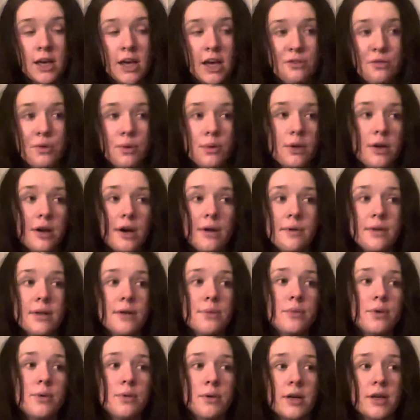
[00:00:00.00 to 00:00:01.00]
we were going
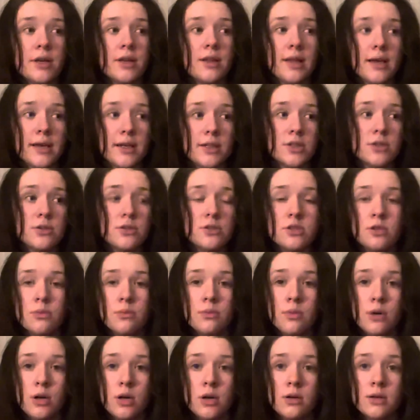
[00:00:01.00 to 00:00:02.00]
and we were going to like do
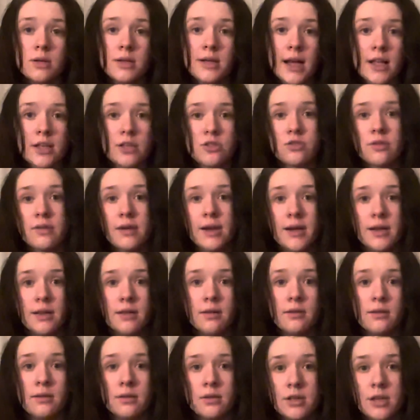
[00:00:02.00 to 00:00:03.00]
some more cantering
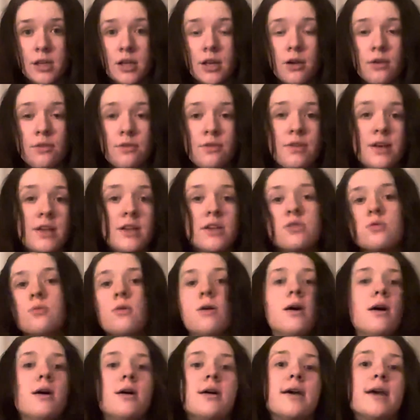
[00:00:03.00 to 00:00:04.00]
and, you know, fitness
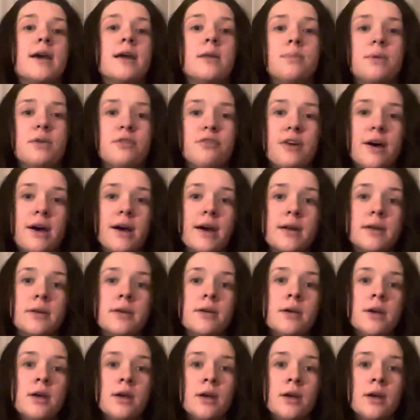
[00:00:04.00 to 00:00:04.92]
work, it'd be fine.